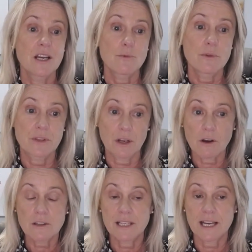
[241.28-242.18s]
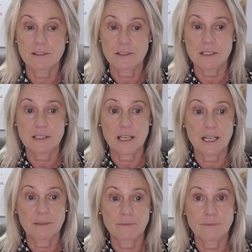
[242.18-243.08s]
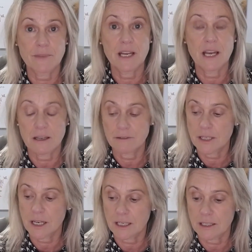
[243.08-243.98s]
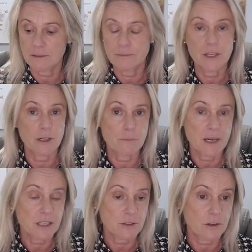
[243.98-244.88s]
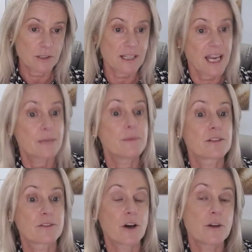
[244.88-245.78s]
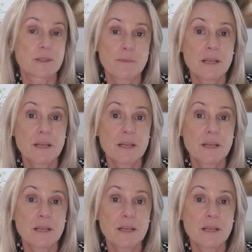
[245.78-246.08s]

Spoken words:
with the lockdowns, many dogs came into the homes.